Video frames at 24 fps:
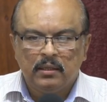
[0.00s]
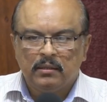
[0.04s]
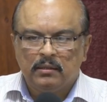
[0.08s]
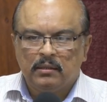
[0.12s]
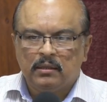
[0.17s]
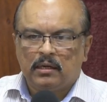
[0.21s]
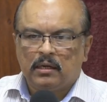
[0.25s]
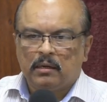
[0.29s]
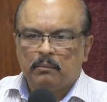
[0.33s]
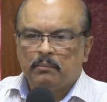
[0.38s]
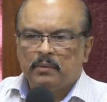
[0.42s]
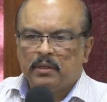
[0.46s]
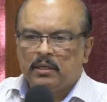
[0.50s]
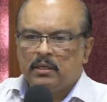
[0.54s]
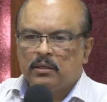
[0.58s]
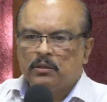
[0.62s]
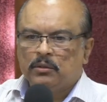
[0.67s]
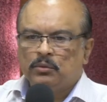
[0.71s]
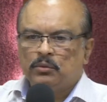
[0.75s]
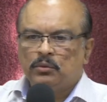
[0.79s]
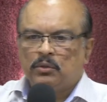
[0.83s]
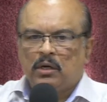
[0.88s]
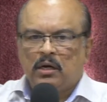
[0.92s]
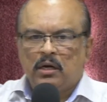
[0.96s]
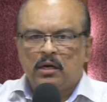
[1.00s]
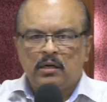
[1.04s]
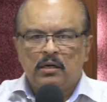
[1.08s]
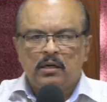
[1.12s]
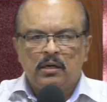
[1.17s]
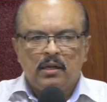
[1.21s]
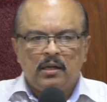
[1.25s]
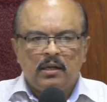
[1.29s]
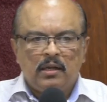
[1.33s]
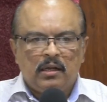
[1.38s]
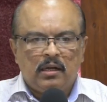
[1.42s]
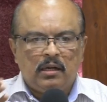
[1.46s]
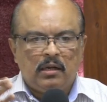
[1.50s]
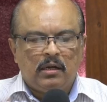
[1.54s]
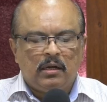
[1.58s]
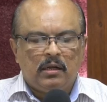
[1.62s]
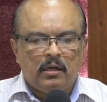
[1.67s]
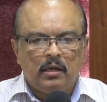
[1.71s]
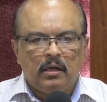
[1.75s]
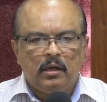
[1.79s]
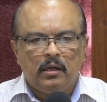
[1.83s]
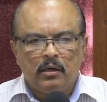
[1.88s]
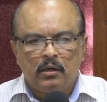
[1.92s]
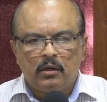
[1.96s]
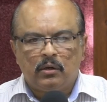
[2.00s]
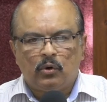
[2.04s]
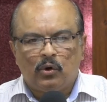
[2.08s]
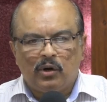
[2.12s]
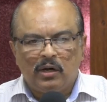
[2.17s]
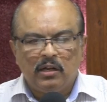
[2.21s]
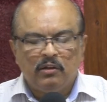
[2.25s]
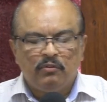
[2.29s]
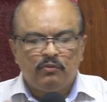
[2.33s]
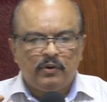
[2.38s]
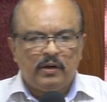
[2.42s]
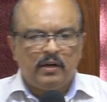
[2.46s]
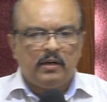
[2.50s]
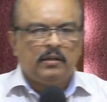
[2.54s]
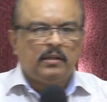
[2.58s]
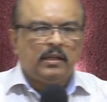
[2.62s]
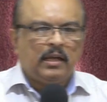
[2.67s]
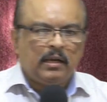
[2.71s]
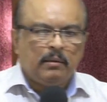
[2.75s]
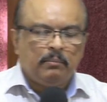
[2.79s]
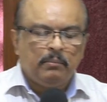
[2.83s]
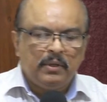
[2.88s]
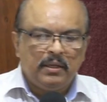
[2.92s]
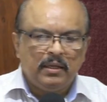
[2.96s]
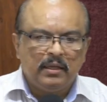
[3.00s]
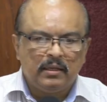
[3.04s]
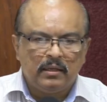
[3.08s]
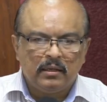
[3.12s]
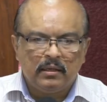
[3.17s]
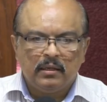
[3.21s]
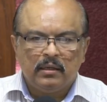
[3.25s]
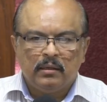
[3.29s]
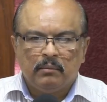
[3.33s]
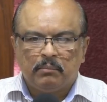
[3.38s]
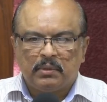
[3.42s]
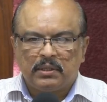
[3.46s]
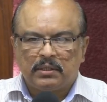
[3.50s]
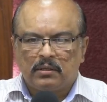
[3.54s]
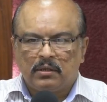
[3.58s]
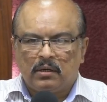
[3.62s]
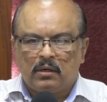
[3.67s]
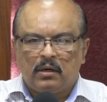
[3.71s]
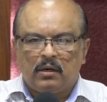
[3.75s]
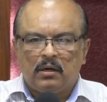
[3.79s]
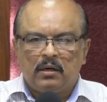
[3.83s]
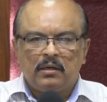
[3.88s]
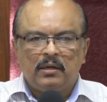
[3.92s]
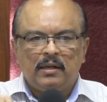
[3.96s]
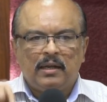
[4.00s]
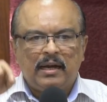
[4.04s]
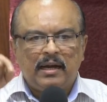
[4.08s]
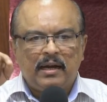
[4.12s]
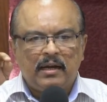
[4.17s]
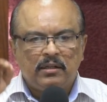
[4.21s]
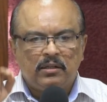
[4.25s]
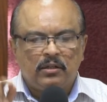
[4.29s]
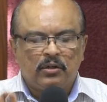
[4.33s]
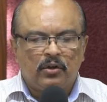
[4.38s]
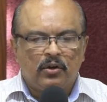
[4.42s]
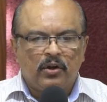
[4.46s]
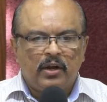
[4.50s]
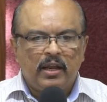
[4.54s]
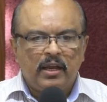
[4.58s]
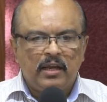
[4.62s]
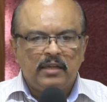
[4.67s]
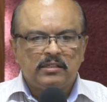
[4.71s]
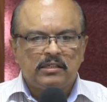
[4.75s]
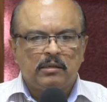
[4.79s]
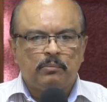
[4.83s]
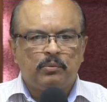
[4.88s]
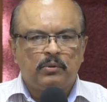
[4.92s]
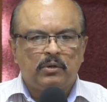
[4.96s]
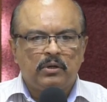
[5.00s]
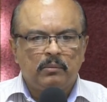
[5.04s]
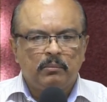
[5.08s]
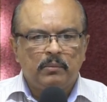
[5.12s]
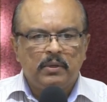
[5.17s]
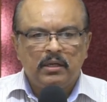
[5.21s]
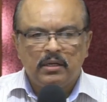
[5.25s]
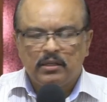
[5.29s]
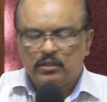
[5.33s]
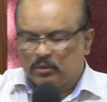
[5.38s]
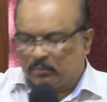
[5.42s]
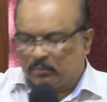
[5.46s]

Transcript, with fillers: There are many who are uh, uh, uh, qualified than me. But God had the grace upon me to